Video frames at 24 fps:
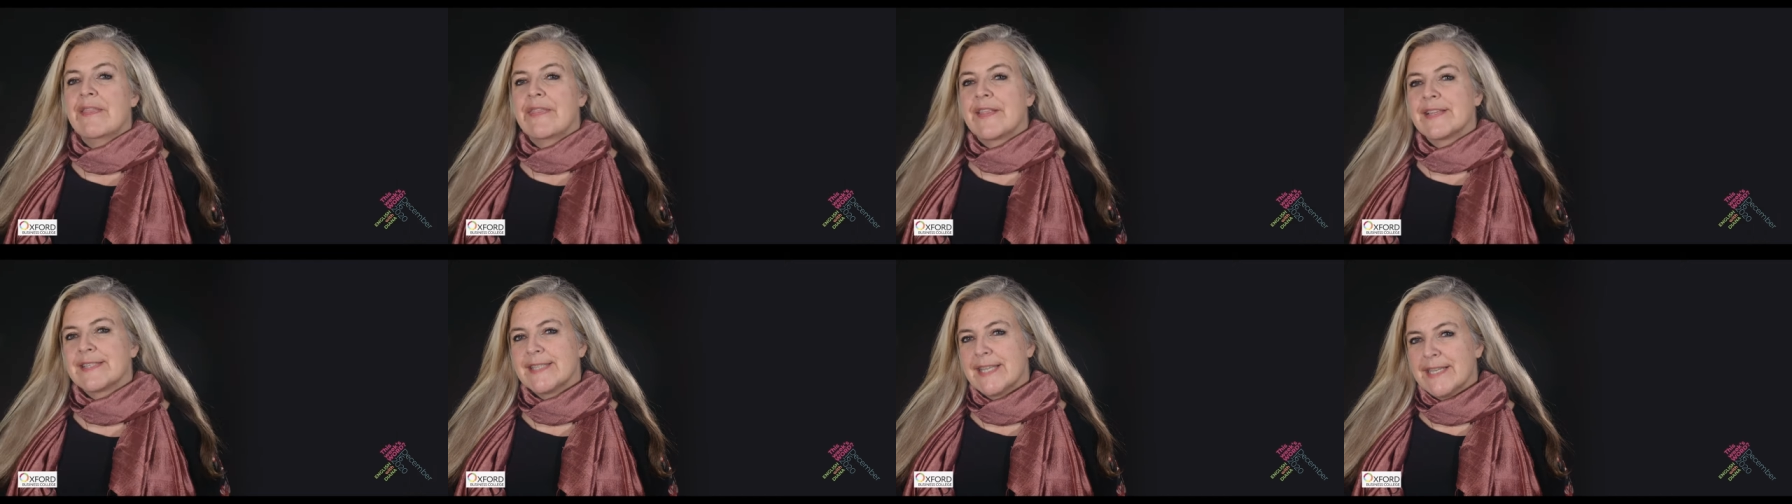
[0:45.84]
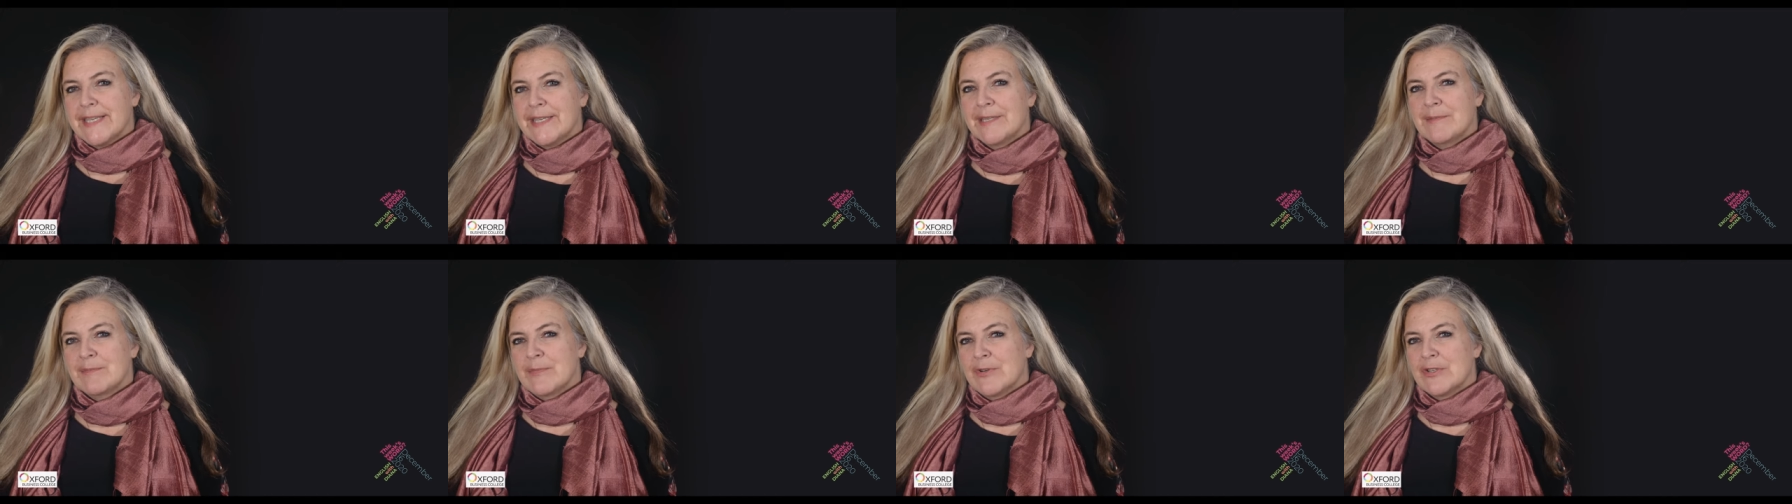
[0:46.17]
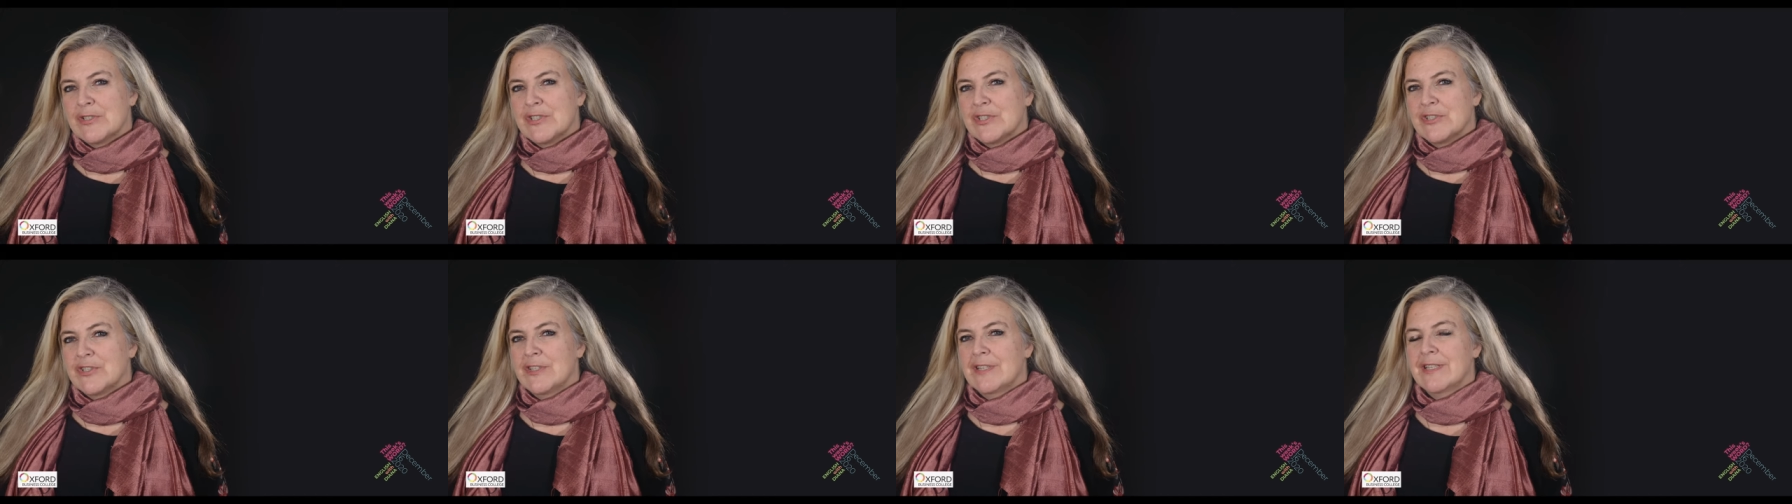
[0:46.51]
The second
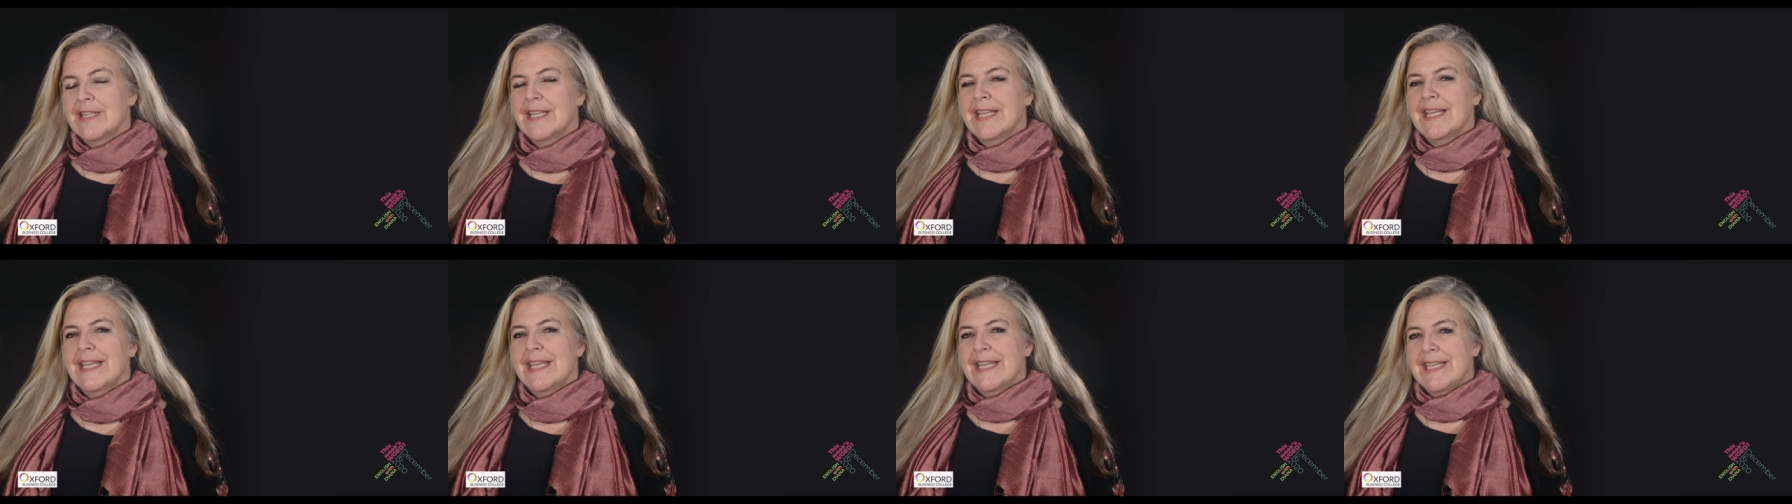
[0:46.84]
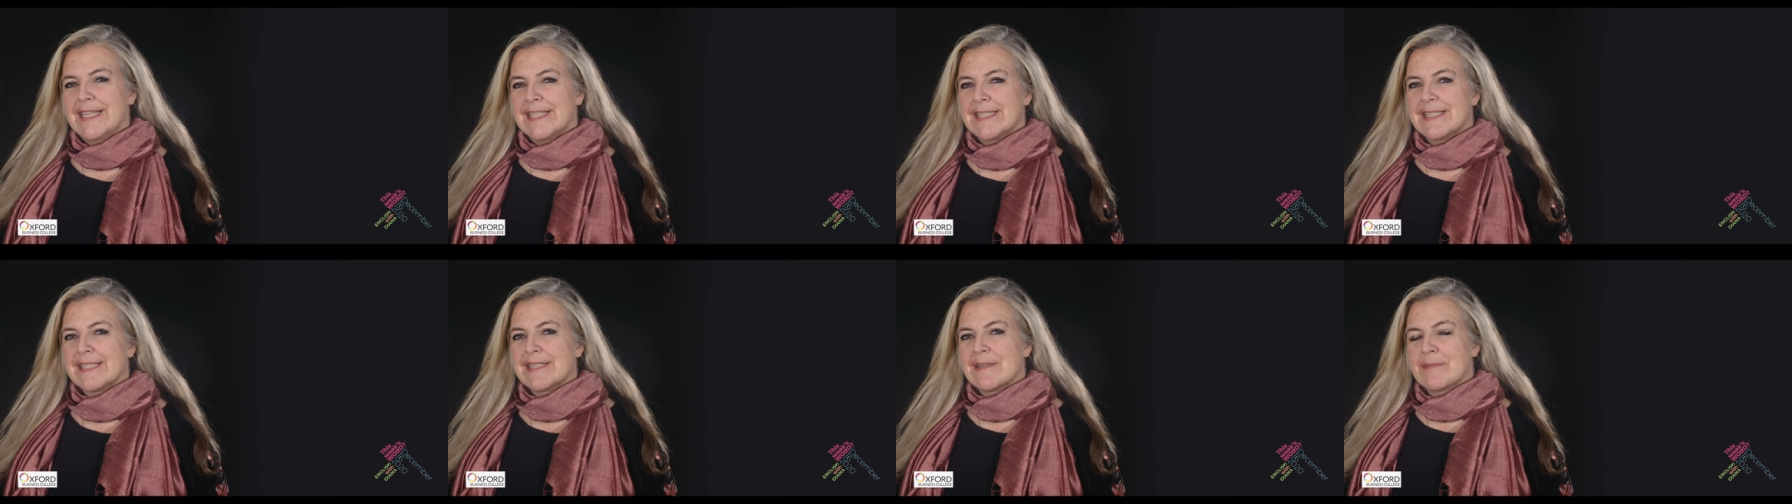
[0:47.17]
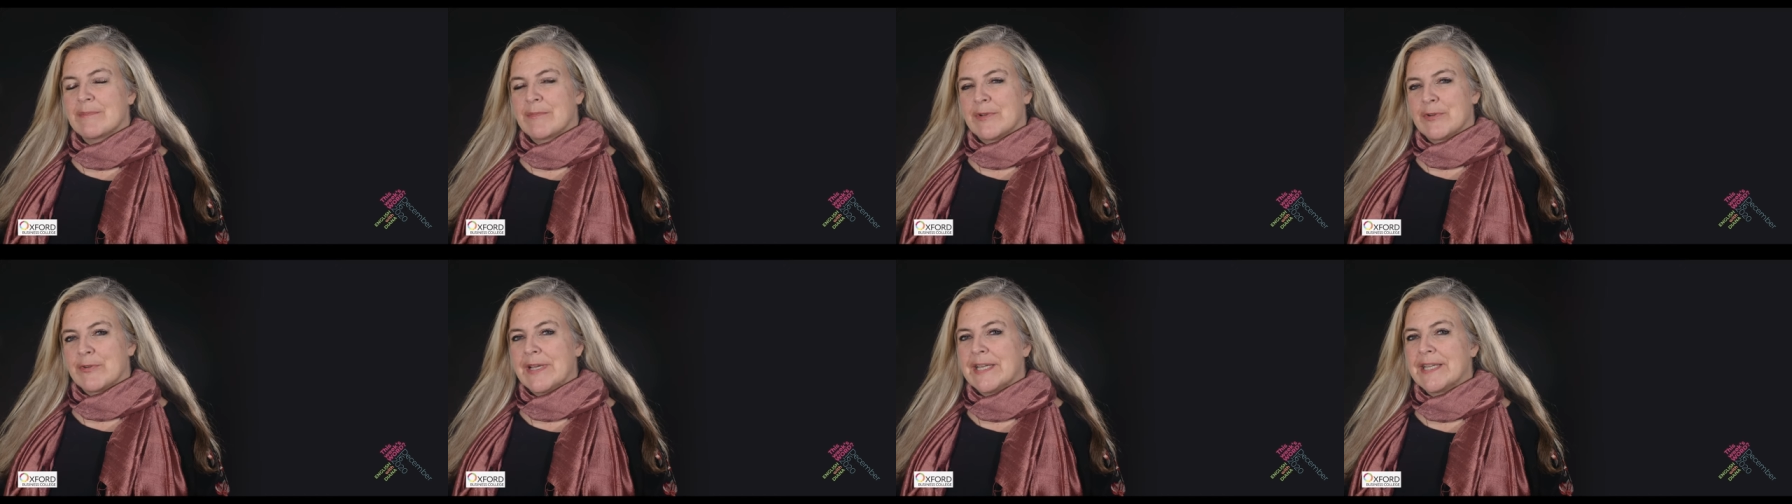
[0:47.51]
model is
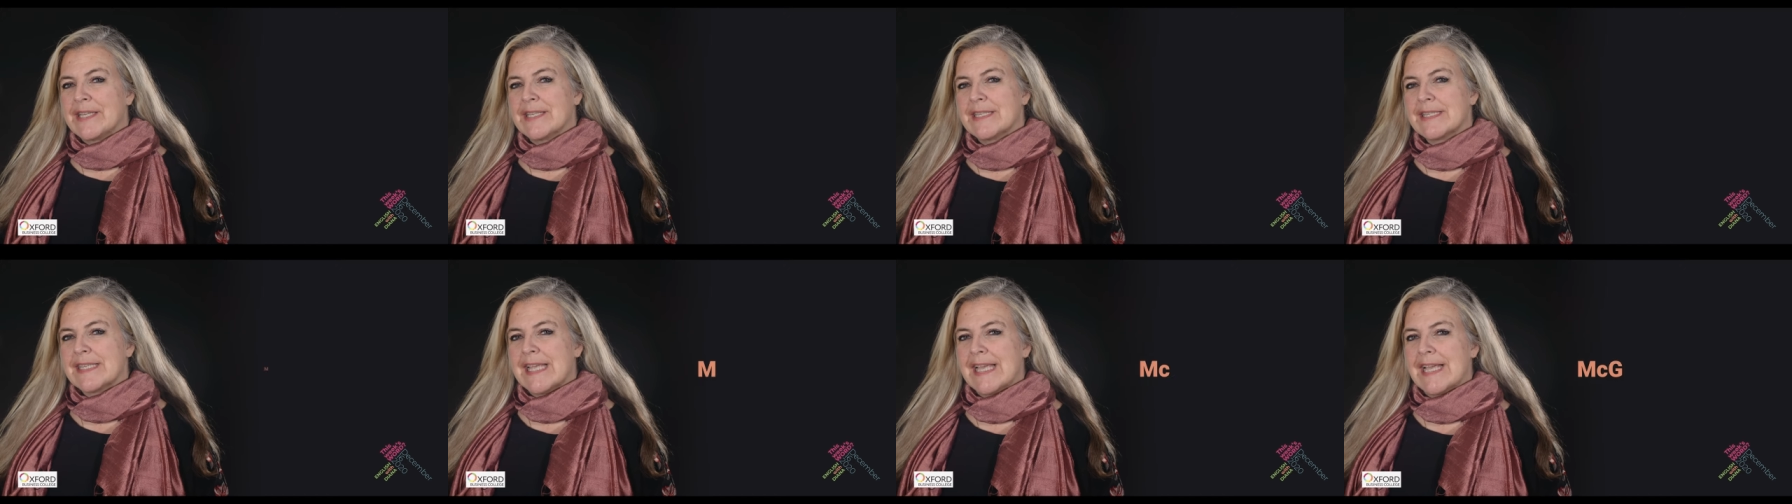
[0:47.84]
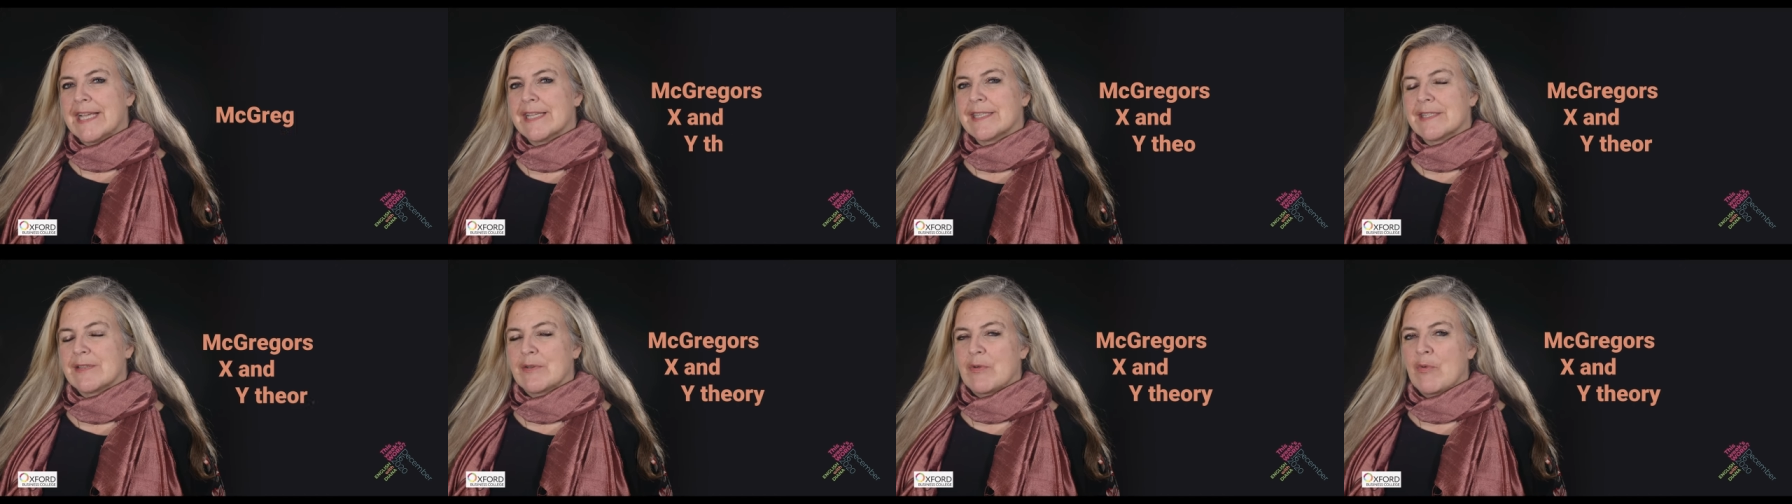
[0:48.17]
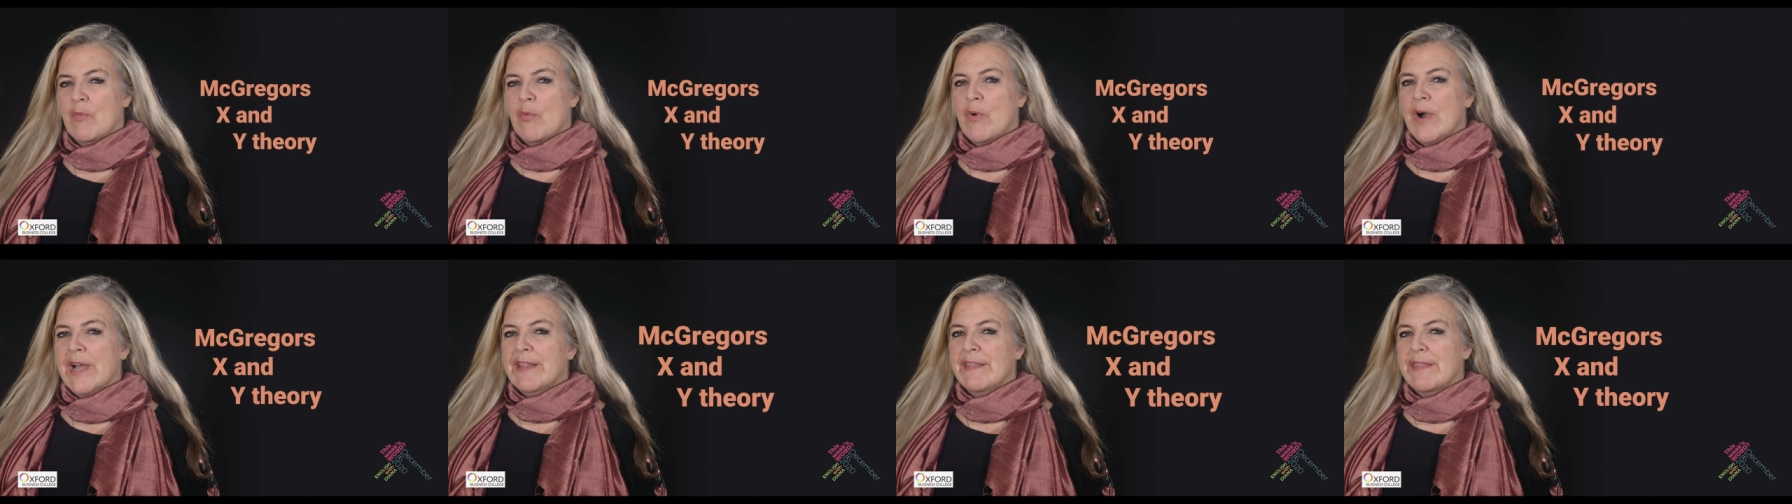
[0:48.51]
McGregor's X
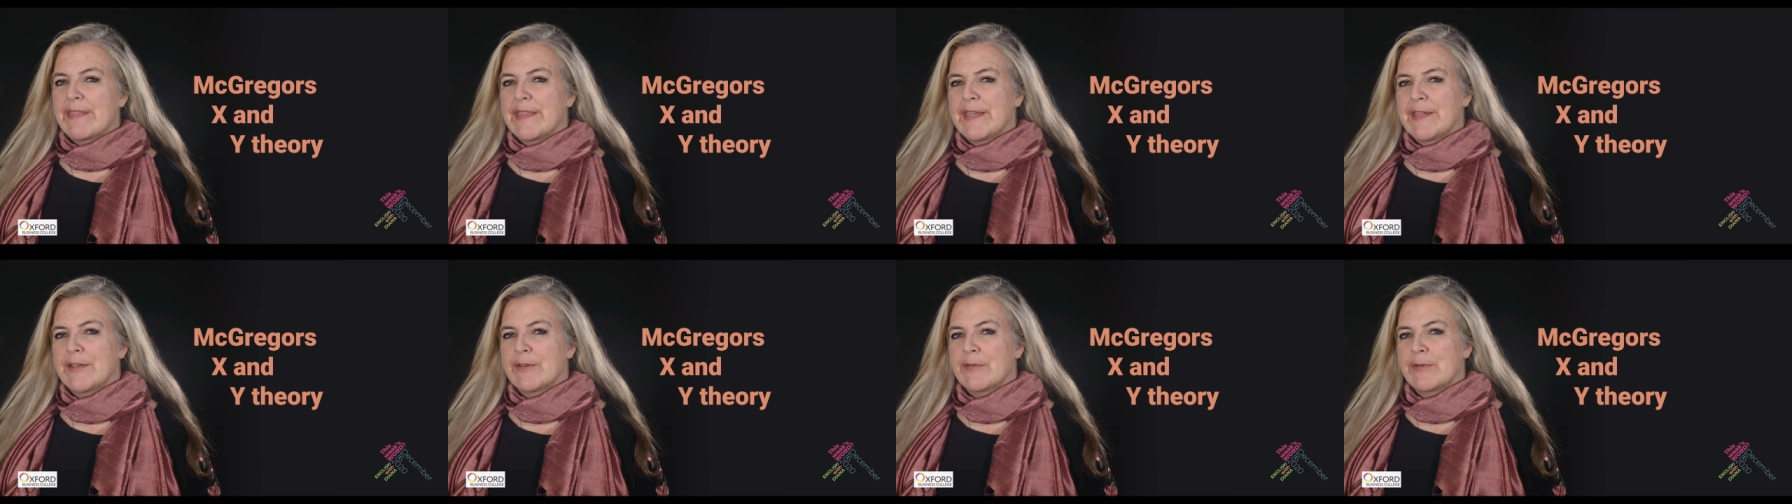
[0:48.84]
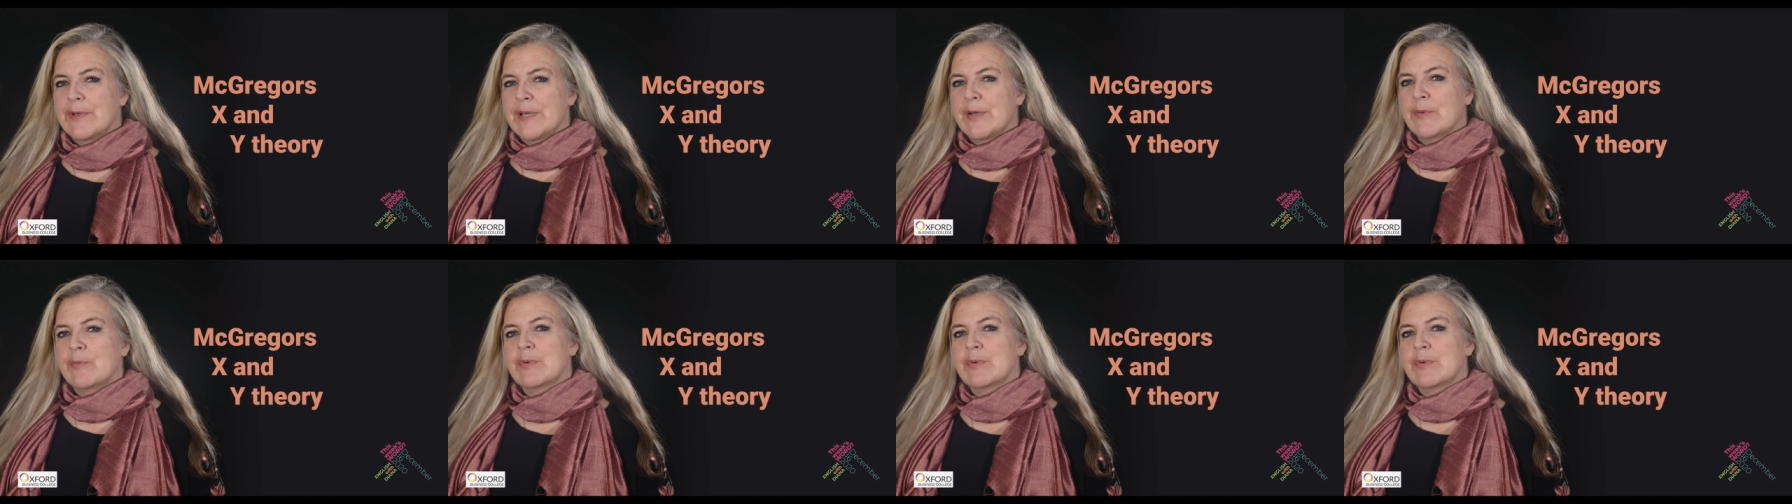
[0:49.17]
and Y theory,